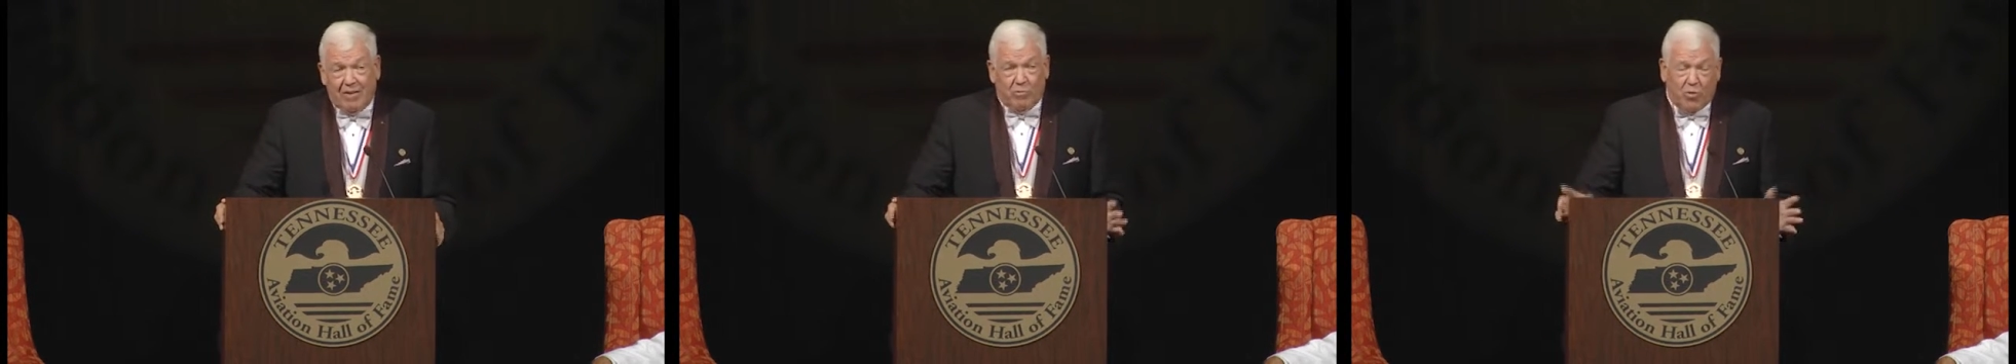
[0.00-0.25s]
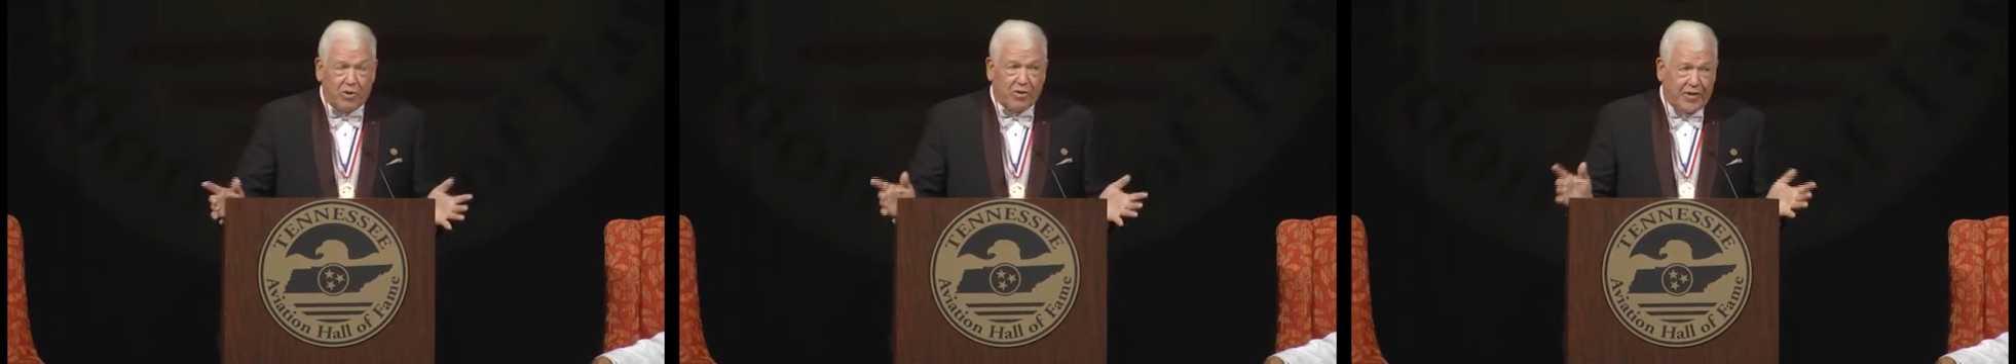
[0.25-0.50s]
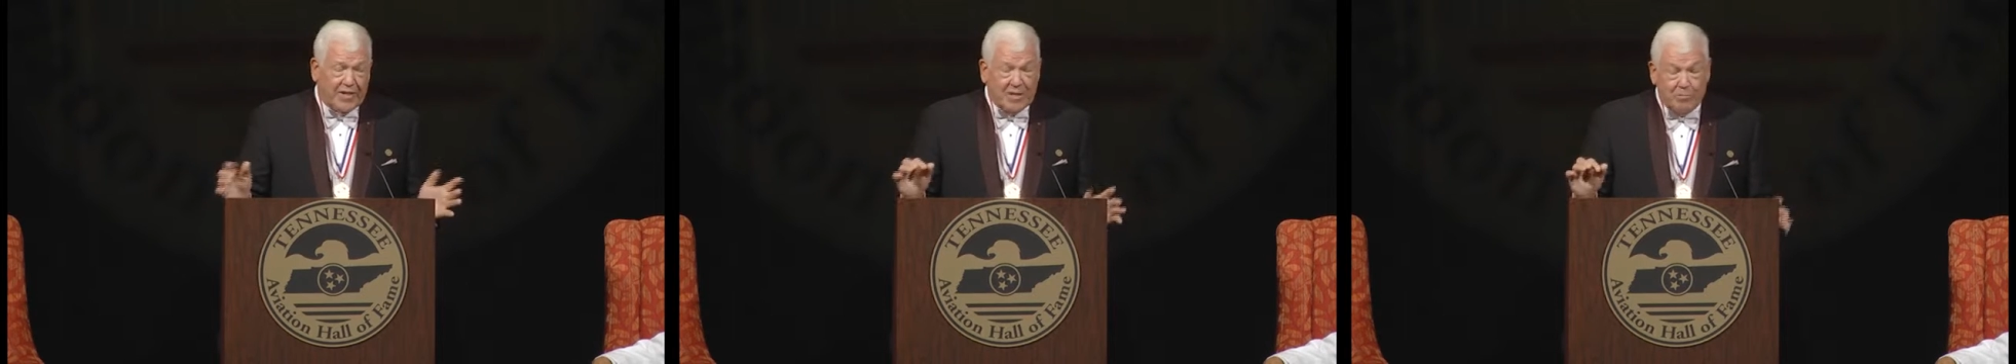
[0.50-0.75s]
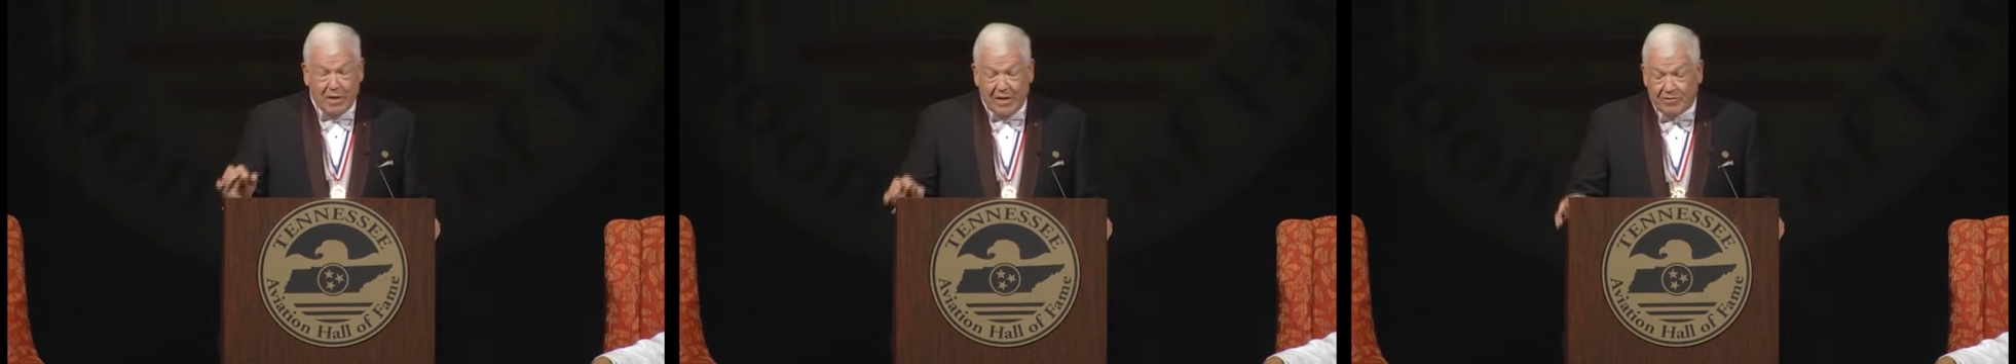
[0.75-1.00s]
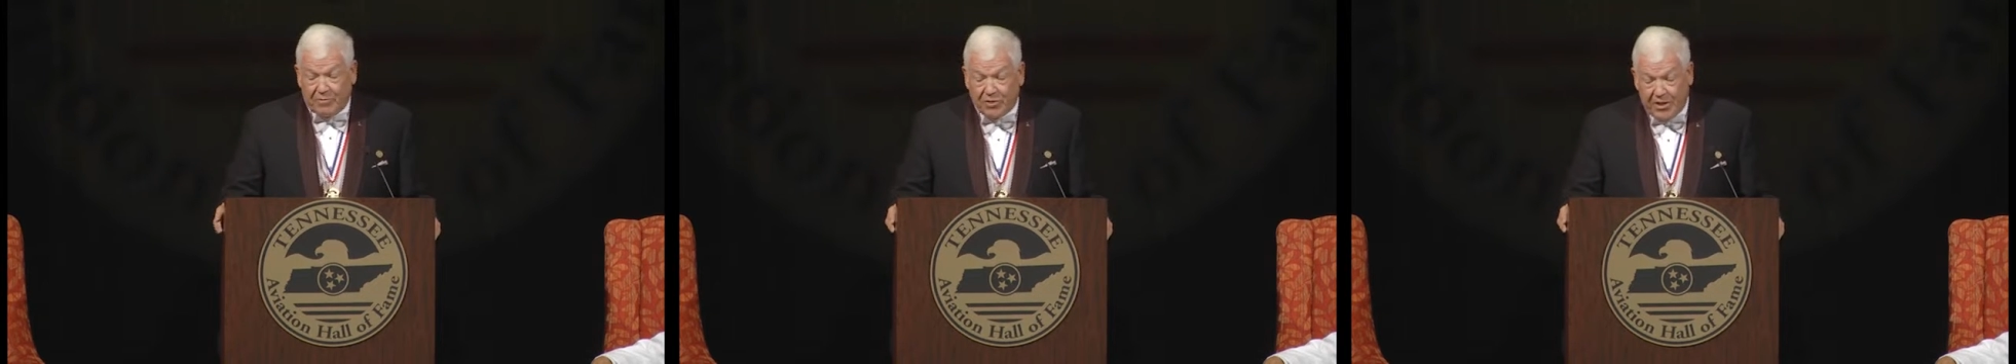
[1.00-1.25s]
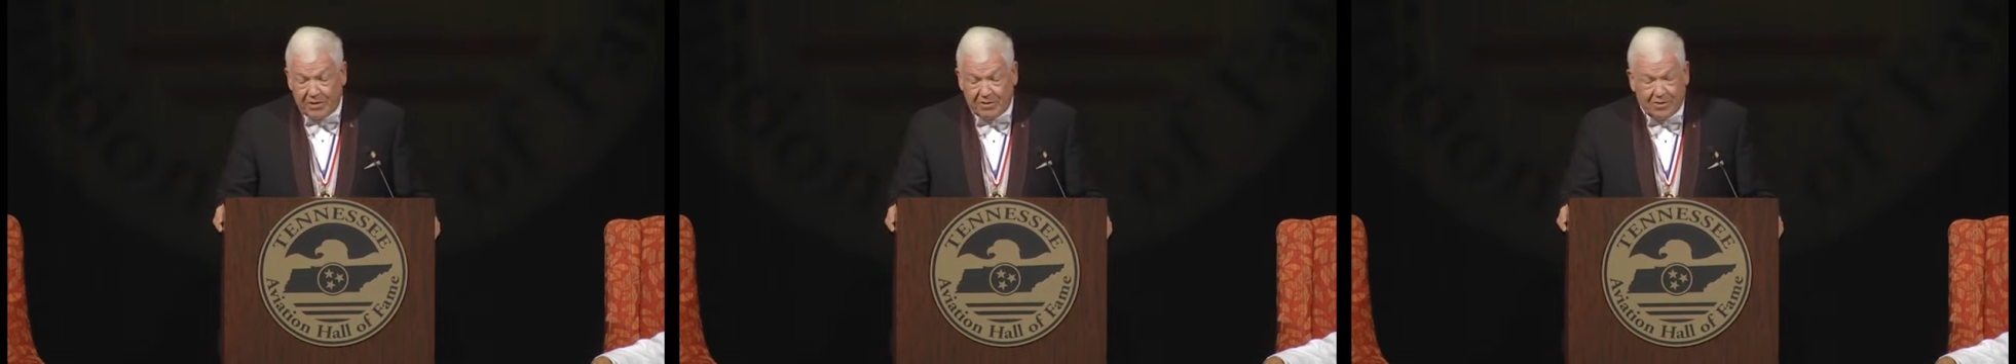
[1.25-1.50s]
One of the things I
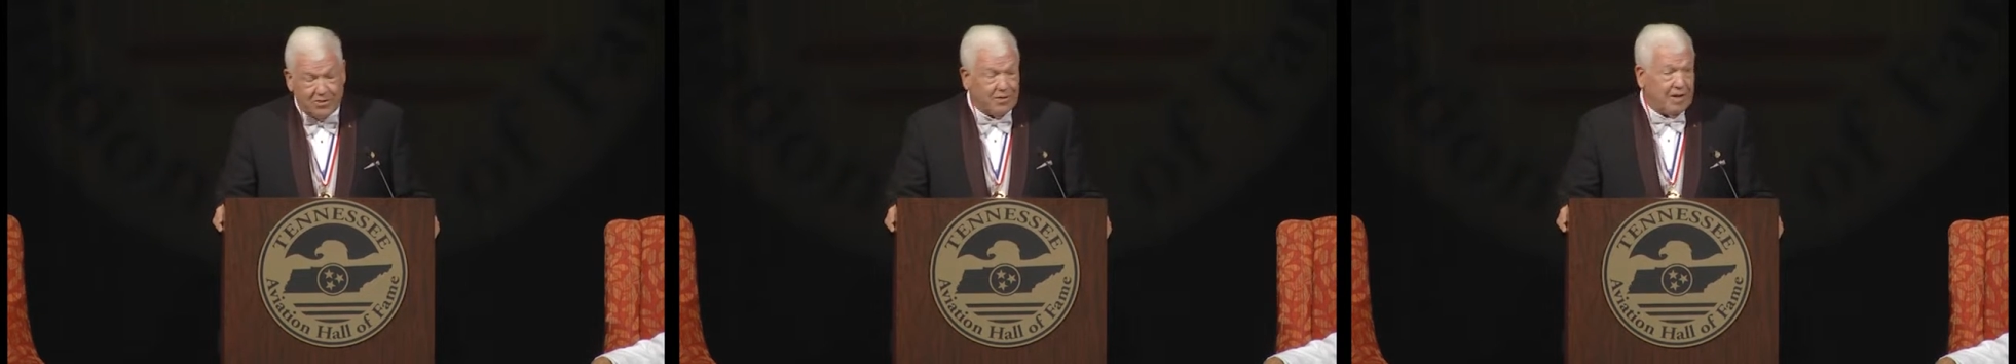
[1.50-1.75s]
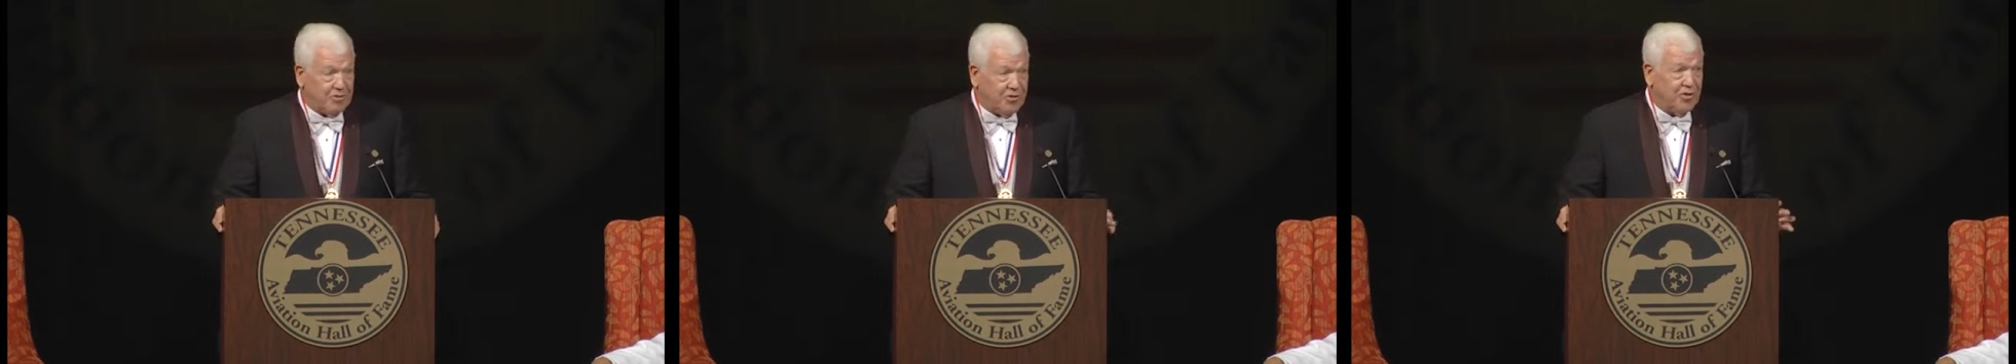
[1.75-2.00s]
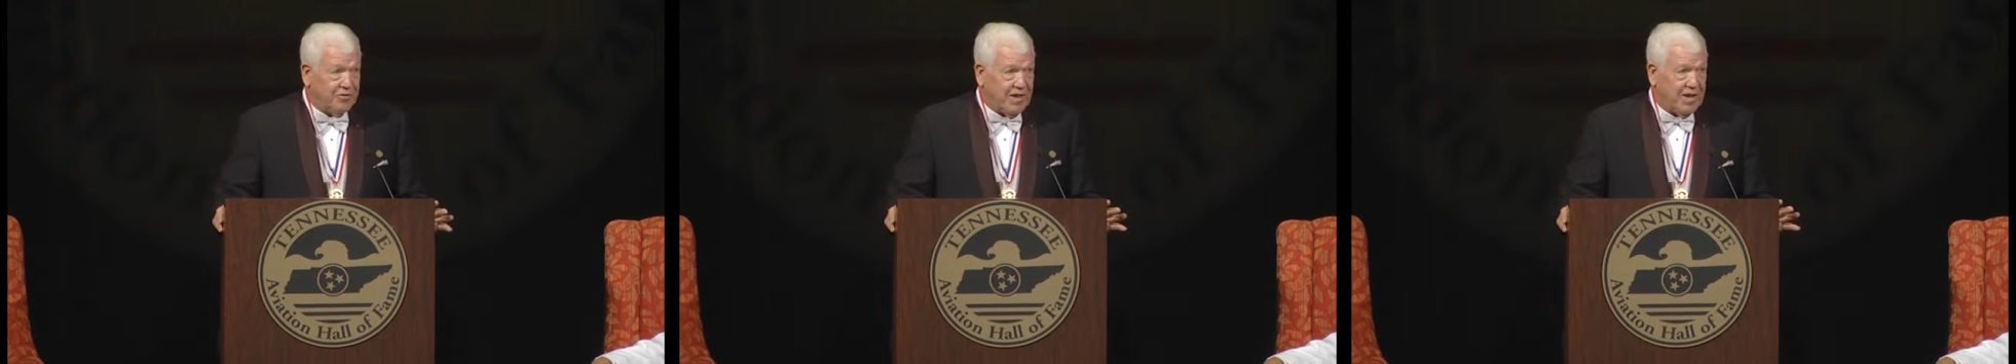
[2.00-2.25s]
should have